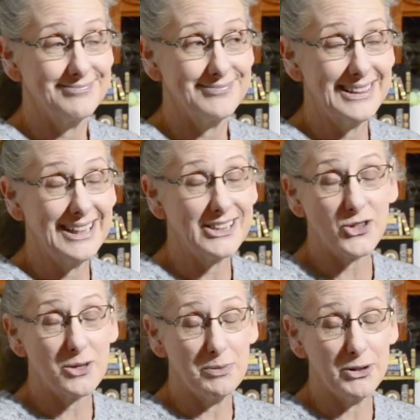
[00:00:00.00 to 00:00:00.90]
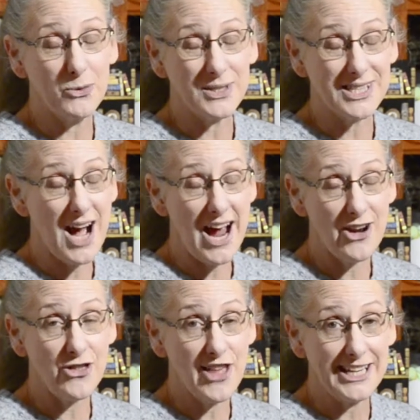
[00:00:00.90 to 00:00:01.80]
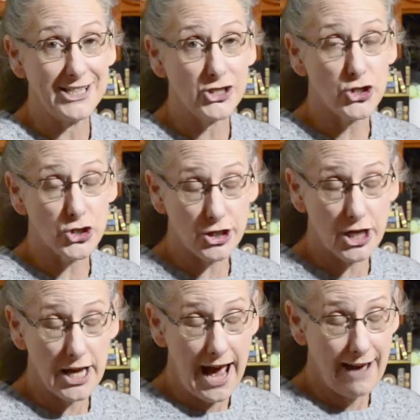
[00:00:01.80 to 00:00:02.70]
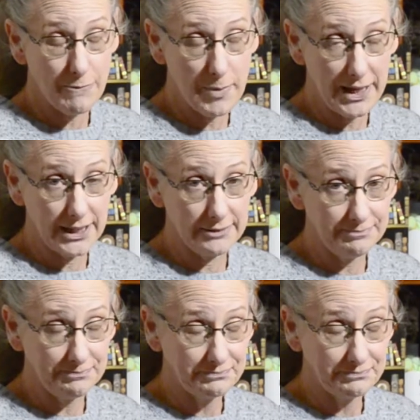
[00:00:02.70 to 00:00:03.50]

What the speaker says: electric bill was higher than it should have been.